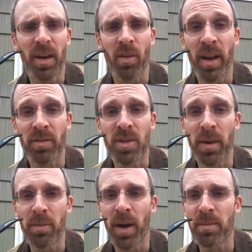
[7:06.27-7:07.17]
I don't have too
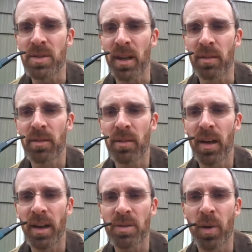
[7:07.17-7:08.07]
many pipes that
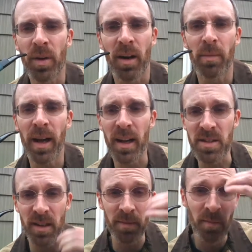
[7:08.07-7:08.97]
I smoke
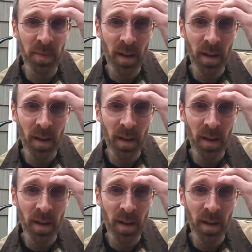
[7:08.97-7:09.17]
aromatics in.